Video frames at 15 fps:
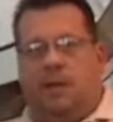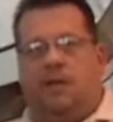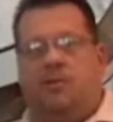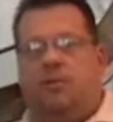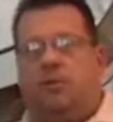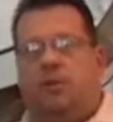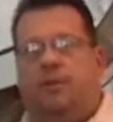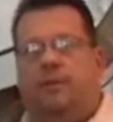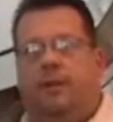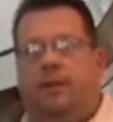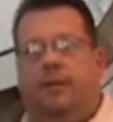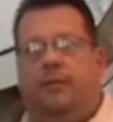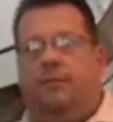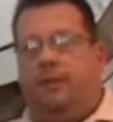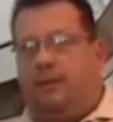
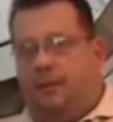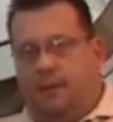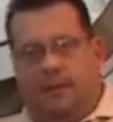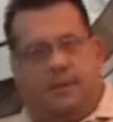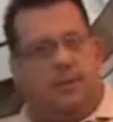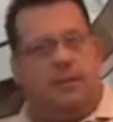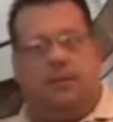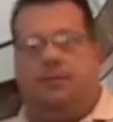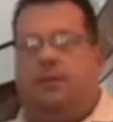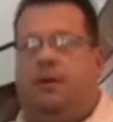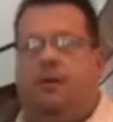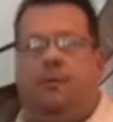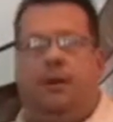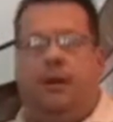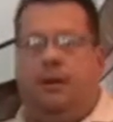conservative and listen to
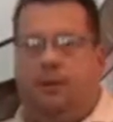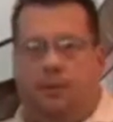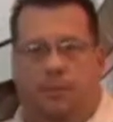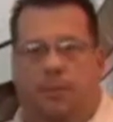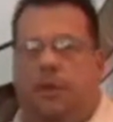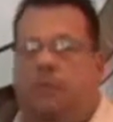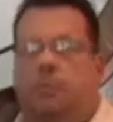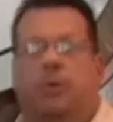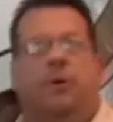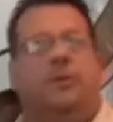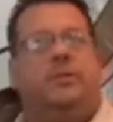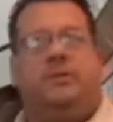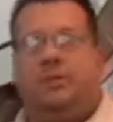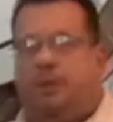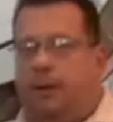talk radio and read
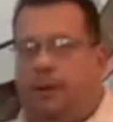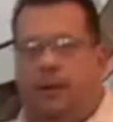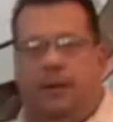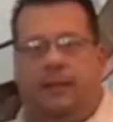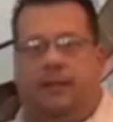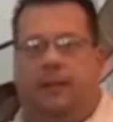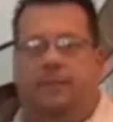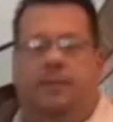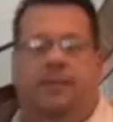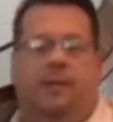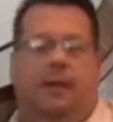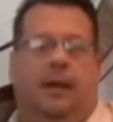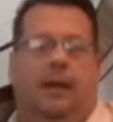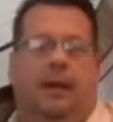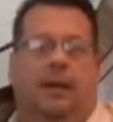books and all that type of
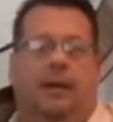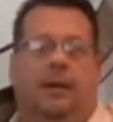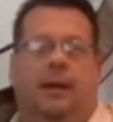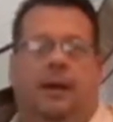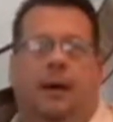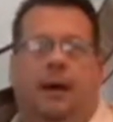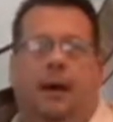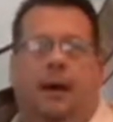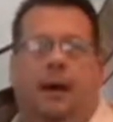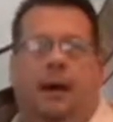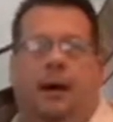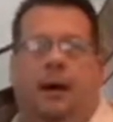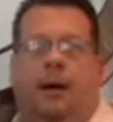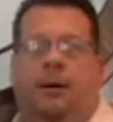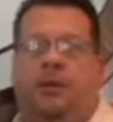thing, and
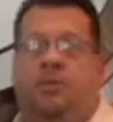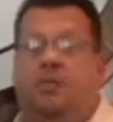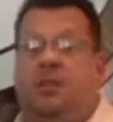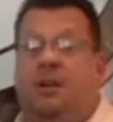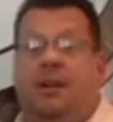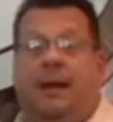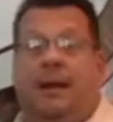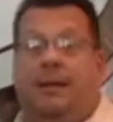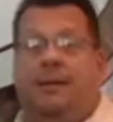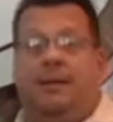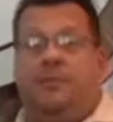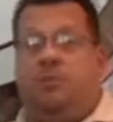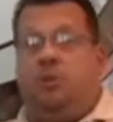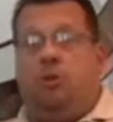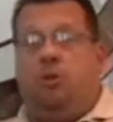uh, a lot of
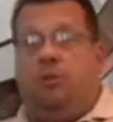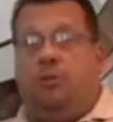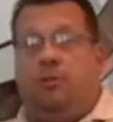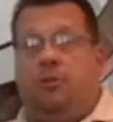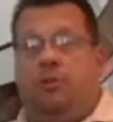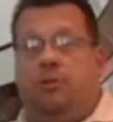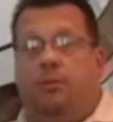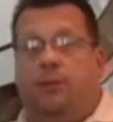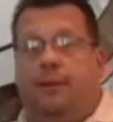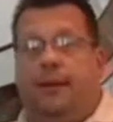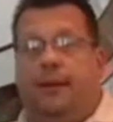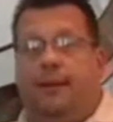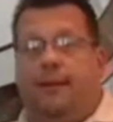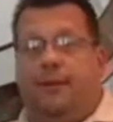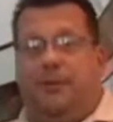times you don't know what to do with
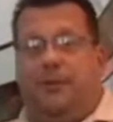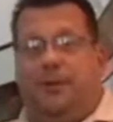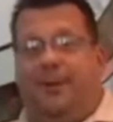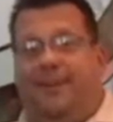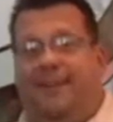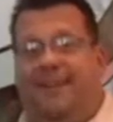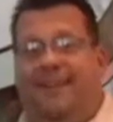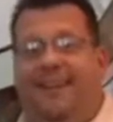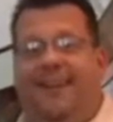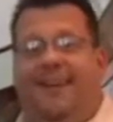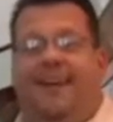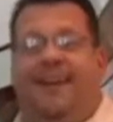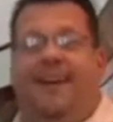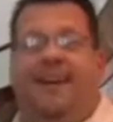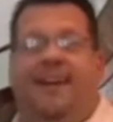that energy,
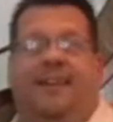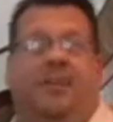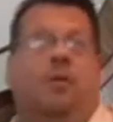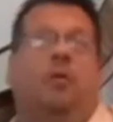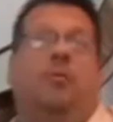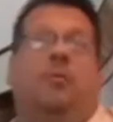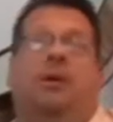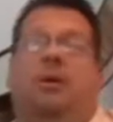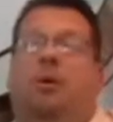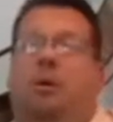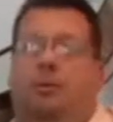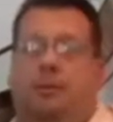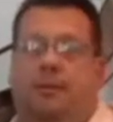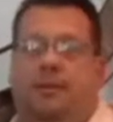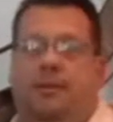and lo and
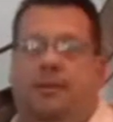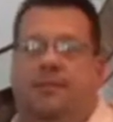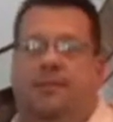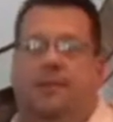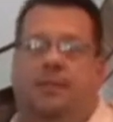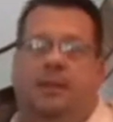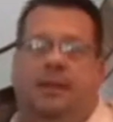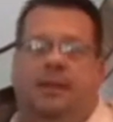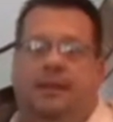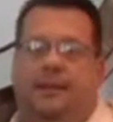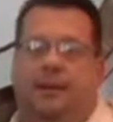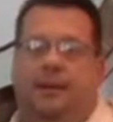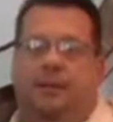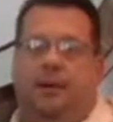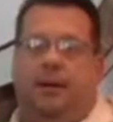behold, something like the
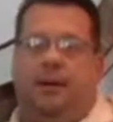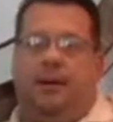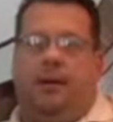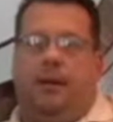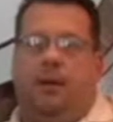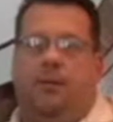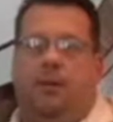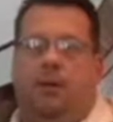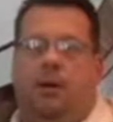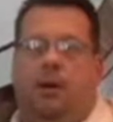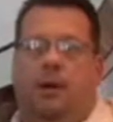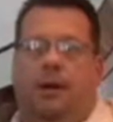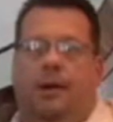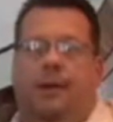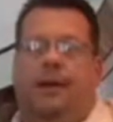Tea Party came
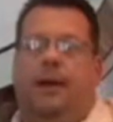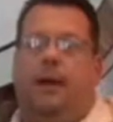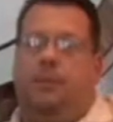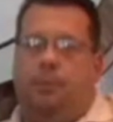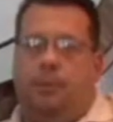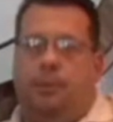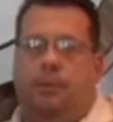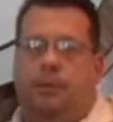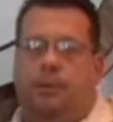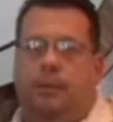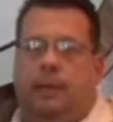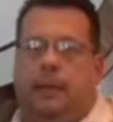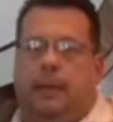along in April,